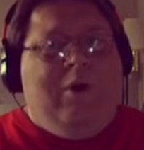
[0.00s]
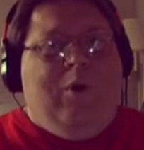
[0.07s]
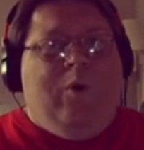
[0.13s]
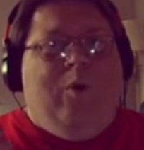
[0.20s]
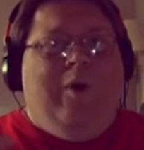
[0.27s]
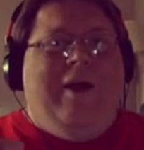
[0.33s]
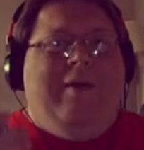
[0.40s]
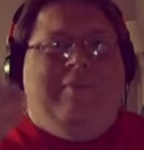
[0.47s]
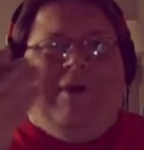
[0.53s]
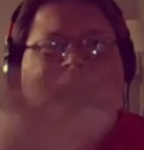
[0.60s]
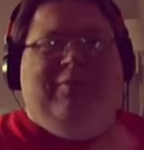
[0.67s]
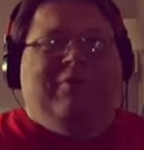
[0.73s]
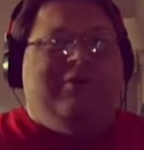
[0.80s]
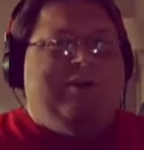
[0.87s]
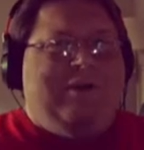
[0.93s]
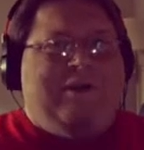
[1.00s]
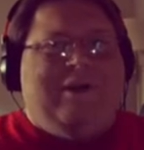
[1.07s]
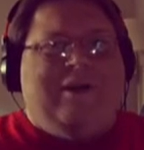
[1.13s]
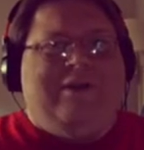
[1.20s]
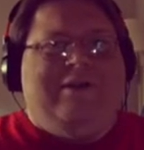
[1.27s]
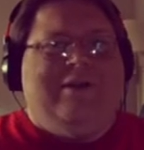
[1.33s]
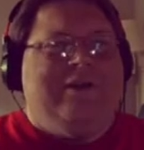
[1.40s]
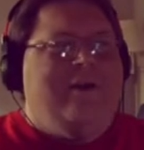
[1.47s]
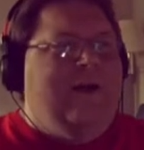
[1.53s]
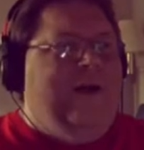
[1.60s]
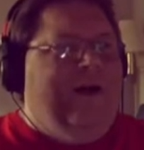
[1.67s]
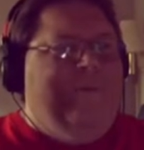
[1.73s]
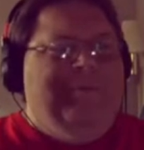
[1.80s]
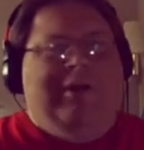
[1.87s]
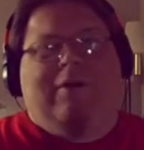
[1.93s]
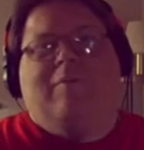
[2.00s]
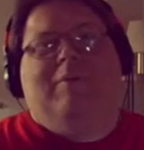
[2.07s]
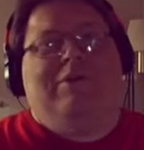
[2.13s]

or am able to get a better